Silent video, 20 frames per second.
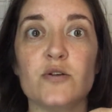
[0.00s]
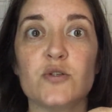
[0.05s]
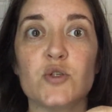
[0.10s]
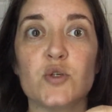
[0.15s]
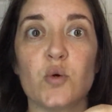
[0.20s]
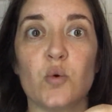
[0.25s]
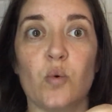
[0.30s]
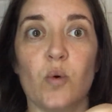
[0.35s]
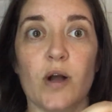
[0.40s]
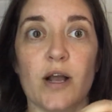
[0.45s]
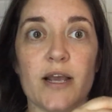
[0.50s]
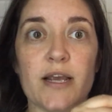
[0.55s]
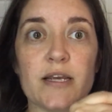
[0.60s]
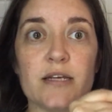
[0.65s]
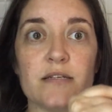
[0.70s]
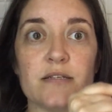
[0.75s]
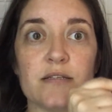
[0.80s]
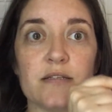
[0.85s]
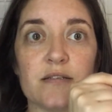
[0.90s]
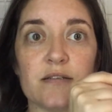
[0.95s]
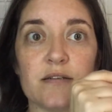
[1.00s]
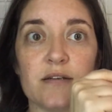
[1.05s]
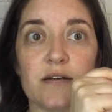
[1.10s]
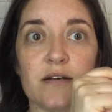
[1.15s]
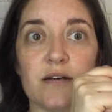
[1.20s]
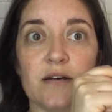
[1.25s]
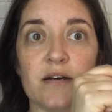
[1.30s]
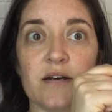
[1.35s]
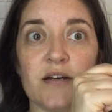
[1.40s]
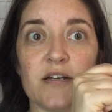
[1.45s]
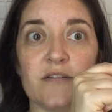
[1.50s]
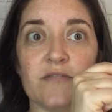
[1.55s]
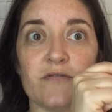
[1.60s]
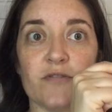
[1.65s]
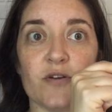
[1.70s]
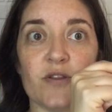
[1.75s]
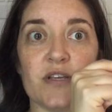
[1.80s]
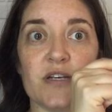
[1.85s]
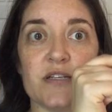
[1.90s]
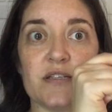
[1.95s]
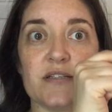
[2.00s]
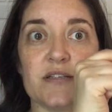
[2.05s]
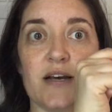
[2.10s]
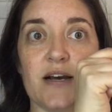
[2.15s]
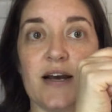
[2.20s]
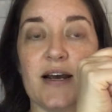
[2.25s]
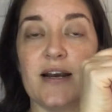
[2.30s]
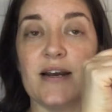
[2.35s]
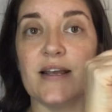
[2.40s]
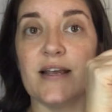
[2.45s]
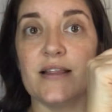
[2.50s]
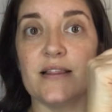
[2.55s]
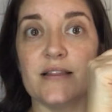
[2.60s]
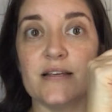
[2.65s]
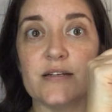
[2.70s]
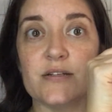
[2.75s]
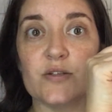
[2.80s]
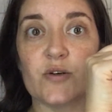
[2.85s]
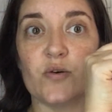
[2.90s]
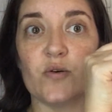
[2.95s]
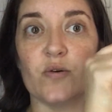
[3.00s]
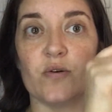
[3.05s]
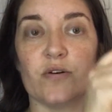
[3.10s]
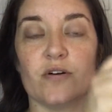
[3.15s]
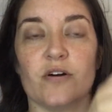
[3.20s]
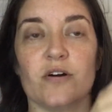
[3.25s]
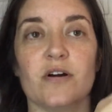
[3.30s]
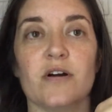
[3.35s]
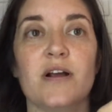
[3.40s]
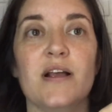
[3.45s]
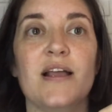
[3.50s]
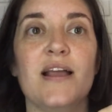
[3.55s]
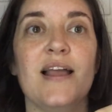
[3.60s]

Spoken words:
twice for this side and this corner,